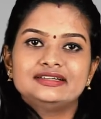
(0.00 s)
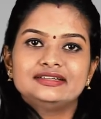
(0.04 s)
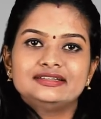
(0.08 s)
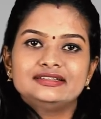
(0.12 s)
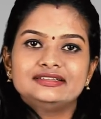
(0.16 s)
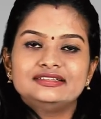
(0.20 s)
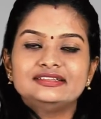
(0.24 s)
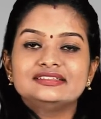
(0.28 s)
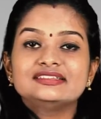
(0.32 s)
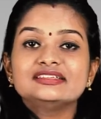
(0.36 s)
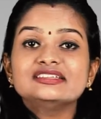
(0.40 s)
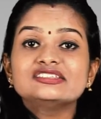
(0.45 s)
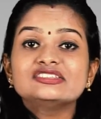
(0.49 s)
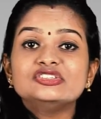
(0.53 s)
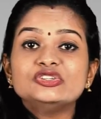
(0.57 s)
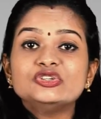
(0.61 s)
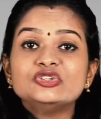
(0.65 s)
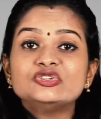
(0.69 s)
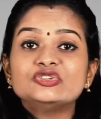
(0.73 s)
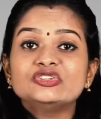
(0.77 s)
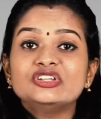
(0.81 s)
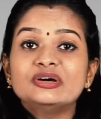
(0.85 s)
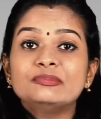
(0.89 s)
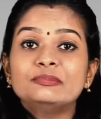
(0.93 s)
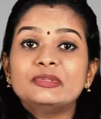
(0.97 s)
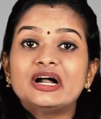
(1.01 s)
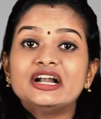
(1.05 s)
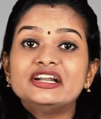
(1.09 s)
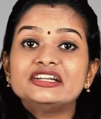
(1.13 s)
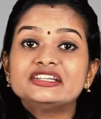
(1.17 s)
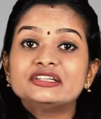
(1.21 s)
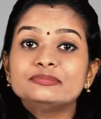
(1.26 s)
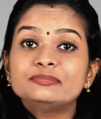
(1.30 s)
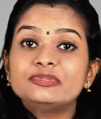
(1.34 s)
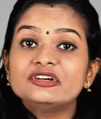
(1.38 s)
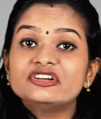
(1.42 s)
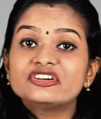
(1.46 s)
This is due to the
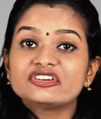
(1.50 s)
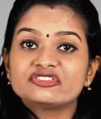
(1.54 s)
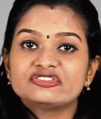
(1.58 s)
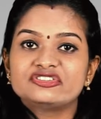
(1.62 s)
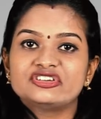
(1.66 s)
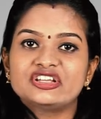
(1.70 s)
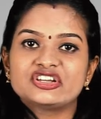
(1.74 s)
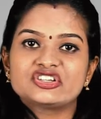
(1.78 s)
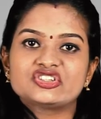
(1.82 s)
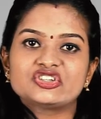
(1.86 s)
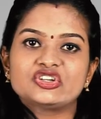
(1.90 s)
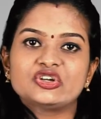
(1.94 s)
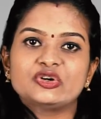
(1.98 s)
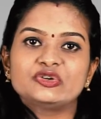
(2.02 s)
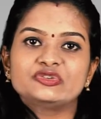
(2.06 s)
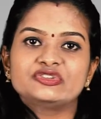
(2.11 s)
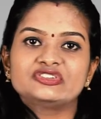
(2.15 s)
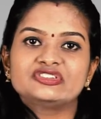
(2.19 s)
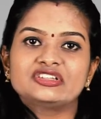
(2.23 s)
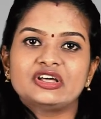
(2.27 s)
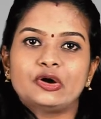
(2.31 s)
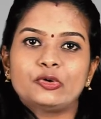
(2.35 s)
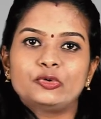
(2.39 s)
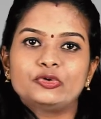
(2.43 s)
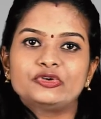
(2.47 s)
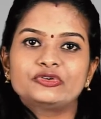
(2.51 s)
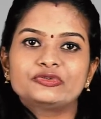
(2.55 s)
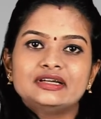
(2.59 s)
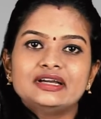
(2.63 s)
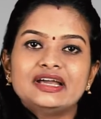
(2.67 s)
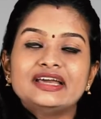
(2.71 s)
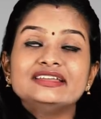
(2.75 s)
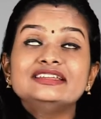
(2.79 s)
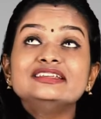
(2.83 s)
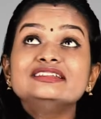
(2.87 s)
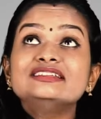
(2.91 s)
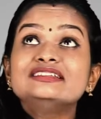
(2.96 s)
multiple reflection of sound.
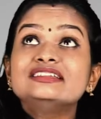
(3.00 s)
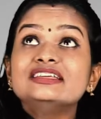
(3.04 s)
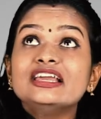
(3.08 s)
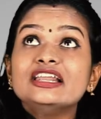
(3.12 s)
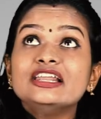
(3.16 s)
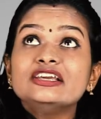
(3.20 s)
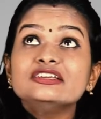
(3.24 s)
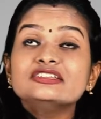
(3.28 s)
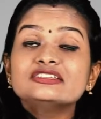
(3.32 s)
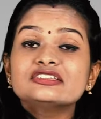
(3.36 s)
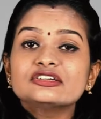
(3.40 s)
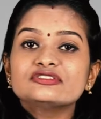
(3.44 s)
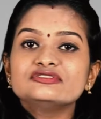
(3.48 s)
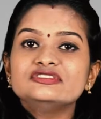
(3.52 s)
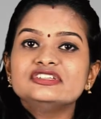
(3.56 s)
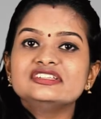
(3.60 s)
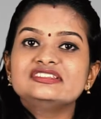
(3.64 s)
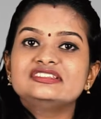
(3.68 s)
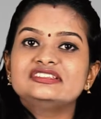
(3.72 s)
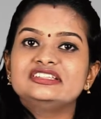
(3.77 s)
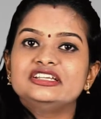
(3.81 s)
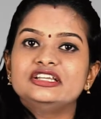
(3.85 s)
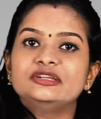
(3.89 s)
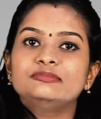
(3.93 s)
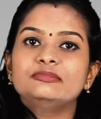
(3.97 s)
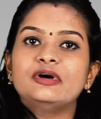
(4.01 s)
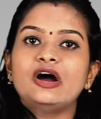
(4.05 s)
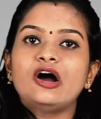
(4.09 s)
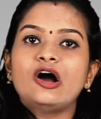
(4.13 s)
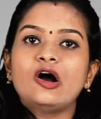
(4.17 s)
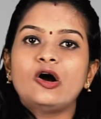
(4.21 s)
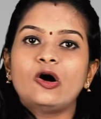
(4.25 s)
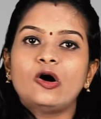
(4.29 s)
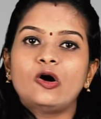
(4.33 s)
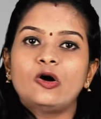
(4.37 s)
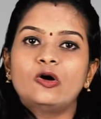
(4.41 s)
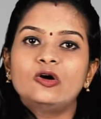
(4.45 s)
And the ceilings of the cinema
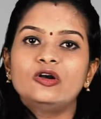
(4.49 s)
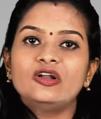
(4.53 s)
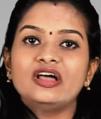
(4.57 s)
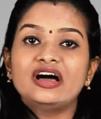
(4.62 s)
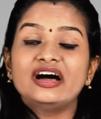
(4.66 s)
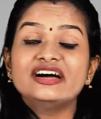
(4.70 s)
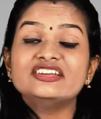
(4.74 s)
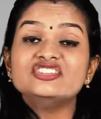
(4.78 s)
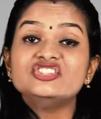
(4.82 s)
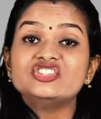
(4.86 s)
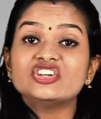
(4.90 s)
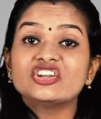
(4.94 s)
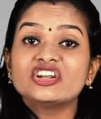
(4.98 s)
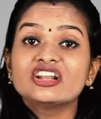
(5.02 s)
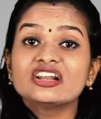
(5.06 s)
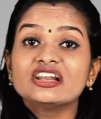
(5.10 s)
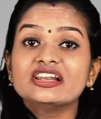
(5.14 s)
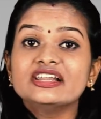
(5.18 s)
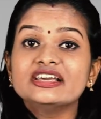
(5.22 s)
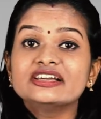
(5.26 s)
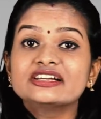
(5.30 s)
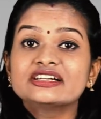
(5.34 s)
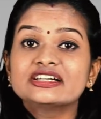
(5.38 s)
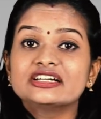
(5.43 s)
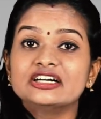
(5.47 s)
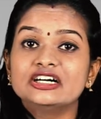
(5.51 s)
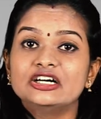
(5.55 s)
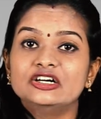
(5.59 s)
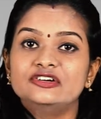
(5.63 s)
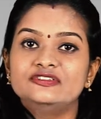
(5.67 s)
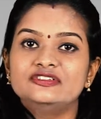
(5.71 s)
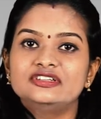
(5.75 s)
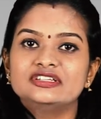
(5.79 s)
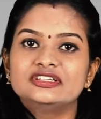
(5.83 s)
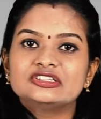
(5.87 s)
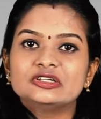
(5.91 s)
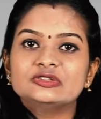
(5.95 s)
hall are generally
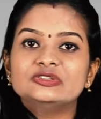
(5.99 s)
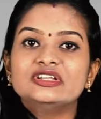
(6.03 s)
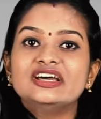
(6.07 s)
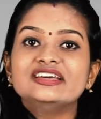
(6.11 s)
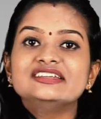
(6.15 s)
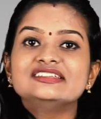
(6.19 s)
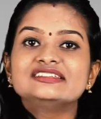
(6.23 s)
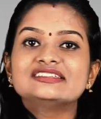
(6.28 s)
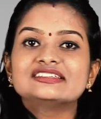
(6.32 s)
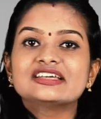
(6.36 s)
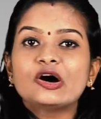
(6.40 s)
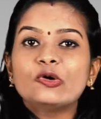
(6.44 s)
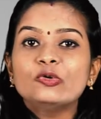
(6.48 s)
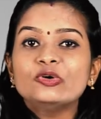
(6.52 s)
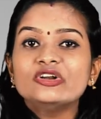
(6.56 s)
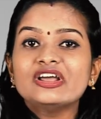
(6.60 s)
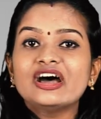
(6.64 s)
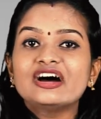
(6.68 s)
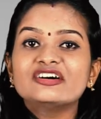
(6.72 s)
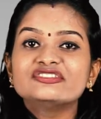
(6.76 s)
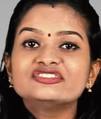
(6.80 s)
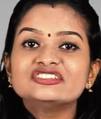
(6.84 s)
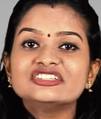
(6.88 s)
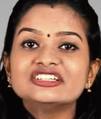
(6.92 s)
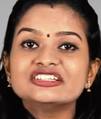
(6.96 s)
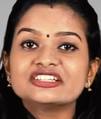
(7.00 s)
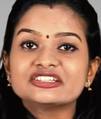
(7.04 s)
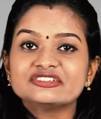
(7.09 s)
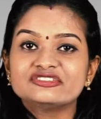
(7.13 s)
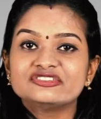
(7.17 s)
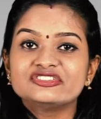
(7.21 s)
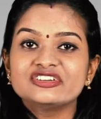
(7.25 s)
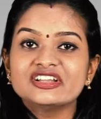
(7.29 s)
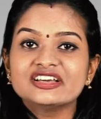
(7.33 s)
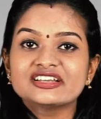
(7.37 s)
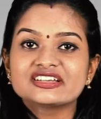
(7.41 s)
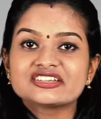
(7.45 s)
curved so that sound after
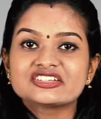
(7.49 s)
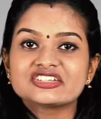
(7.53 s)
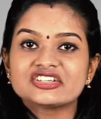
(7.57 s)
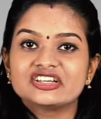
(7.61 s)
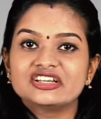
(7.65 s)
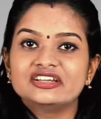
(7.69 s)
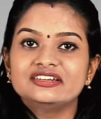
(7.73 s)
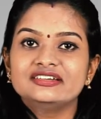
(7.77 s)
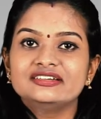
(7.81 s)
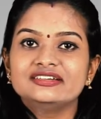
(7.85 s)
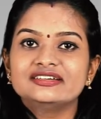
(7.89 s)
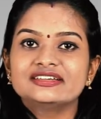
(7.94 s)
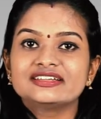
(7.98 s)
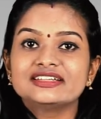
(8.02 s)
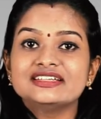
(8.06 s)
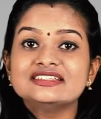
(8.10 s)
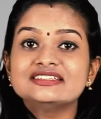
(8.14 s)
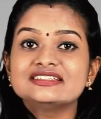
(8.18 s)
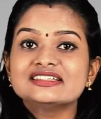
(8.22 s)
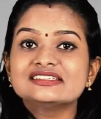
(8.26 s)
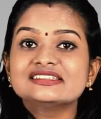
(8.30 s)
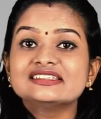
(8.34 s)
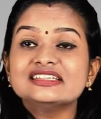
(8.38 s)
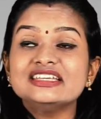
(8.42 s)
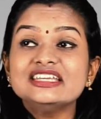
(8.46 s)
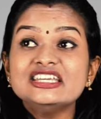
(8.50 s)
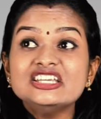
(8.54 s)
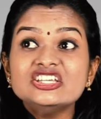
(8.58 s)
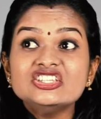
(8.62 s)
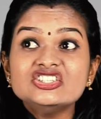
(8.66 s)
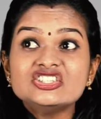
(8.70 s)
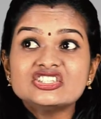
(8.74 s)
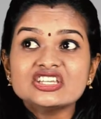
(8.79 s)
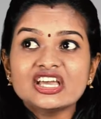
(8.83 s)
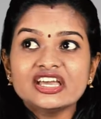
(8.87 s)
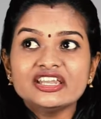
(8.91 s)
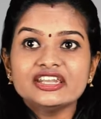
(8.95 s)
reflection reaches
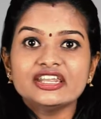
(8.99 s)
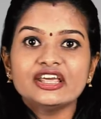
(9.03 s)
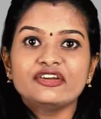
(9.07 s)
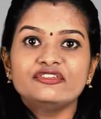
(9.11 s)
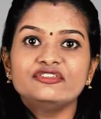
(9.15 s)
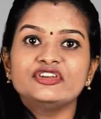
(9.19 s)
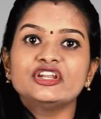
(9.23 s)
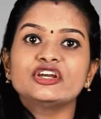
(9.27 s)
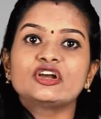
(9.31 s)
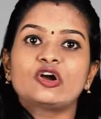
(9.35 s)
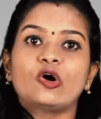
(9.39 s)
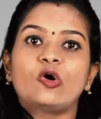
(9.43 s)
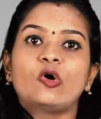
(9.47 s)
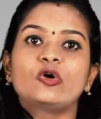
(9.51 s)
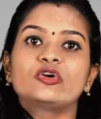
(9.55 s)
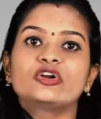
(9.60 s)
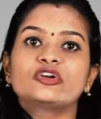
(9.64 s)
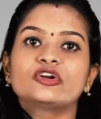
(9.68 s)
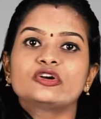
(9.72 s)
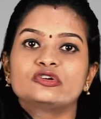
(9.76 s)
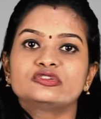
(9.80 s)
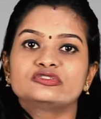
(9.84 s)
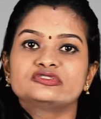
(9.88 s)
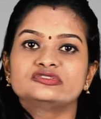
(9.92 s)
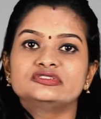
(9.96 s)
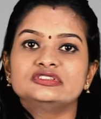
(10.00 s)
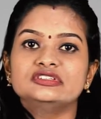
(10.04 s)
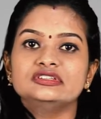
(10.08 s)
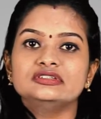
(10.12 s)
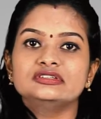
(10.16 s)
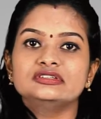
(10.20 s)
each and every corner of the